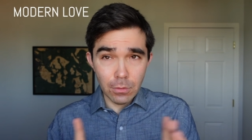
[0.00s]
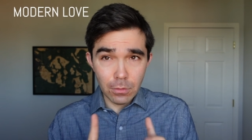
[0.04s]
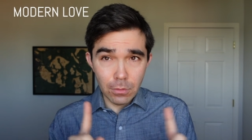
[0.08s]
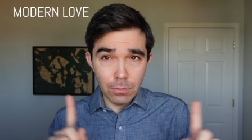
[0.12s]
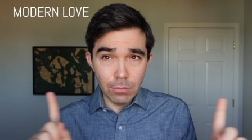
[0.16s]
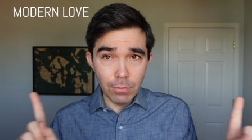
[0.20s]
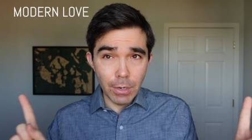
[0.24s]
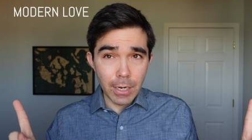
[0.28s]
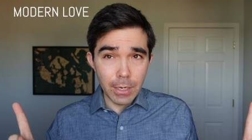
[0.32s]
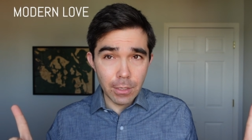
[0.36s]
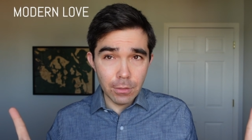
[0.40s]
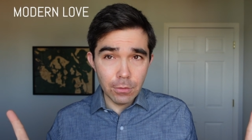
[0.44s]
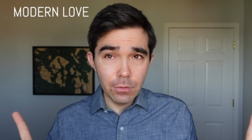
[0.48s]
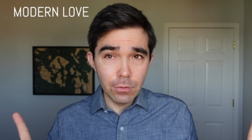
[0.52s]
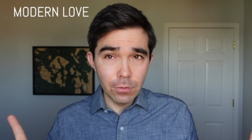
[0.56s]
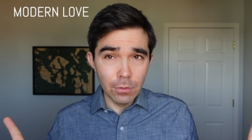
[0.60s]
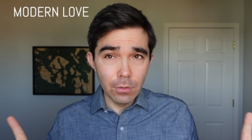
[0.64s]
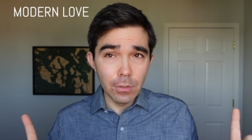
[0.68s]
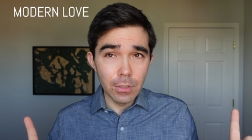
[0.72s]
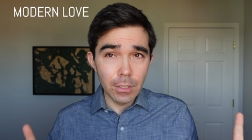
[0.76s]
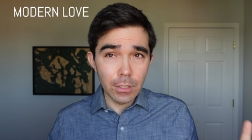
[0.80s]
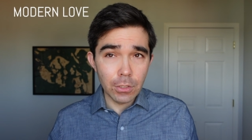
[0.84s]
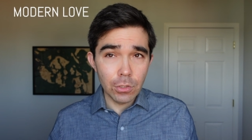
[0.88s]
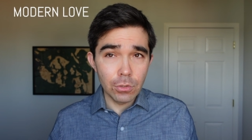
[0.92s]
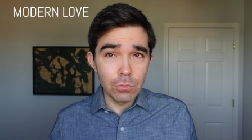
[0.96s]
Granted,
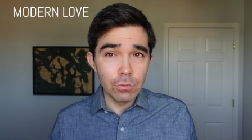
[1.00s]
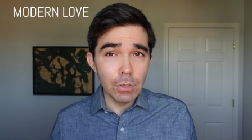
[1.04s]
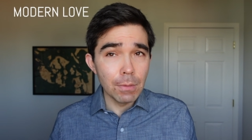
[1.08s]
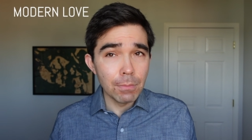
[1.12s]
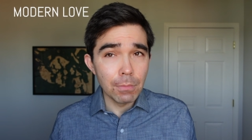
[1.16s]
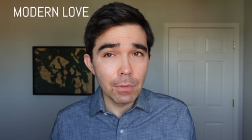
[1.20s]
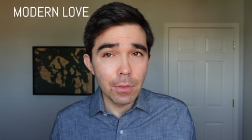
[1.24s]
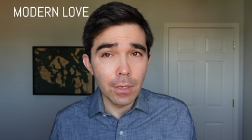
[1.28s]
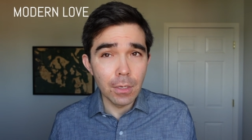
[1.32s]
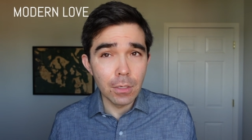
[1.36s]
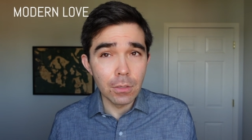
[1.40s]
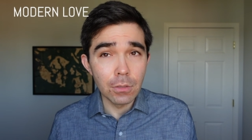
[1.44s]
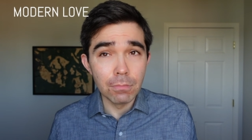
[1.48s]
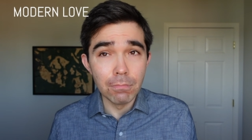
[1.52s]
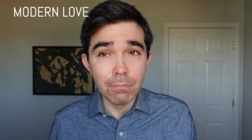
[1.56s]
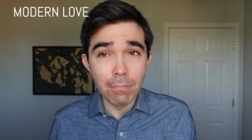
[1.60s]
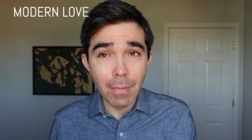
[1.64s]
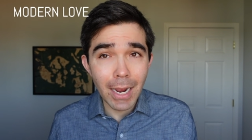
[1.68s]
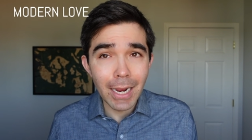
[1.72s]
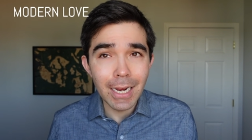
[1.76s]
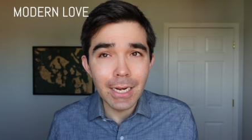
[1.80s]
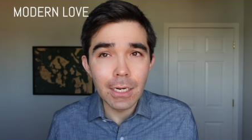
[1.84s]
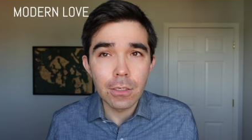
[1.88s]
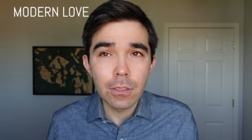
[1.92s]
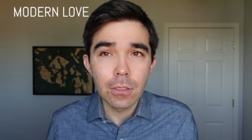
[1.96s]
certain extreme things
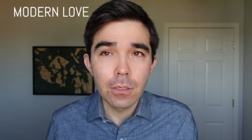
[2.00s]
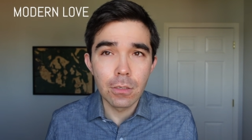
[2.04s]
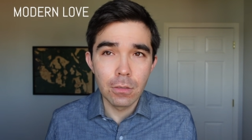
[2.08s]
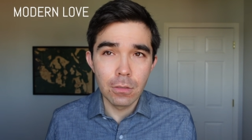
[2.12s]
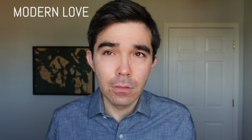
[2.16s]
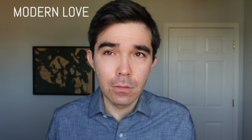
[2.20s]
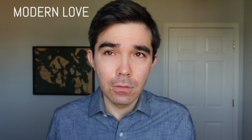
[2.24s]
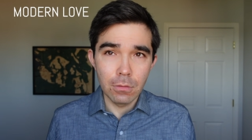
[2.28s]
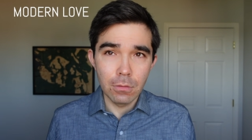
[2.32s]
might